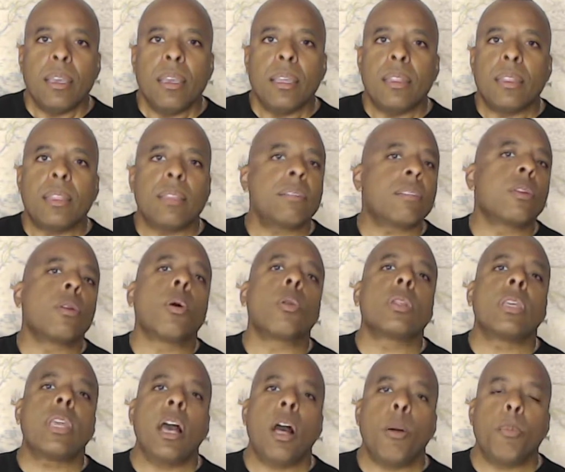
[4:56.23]
This can
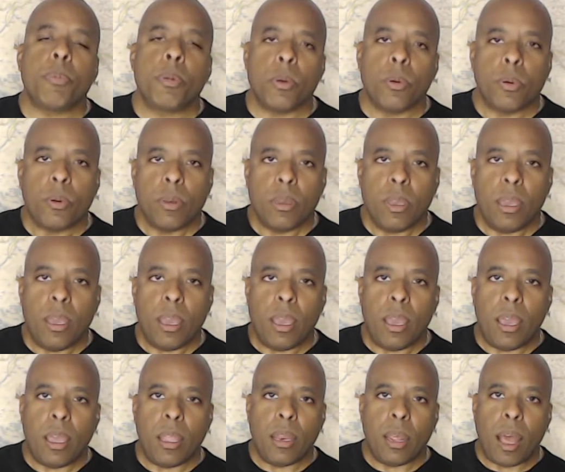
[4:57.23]
only help you.
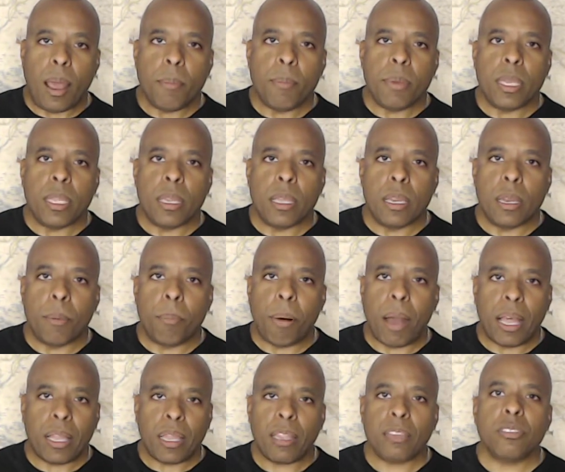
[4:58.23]
And I mean in a
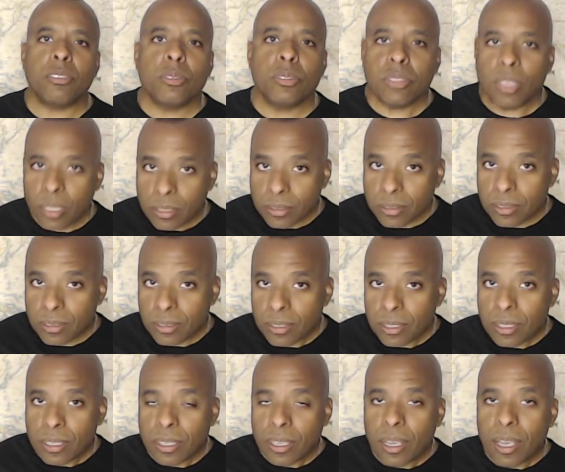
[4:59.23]
biological sense,
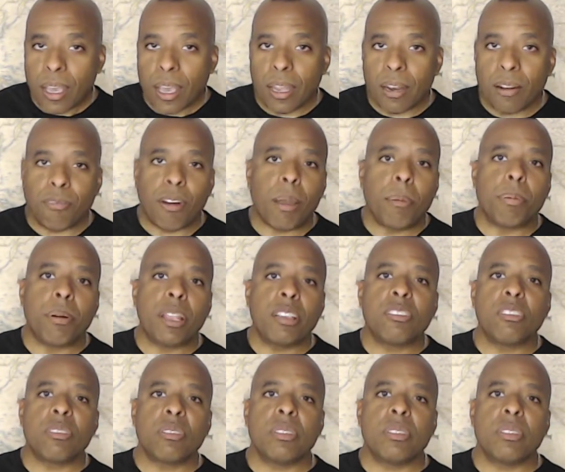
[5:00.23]
and a vibrational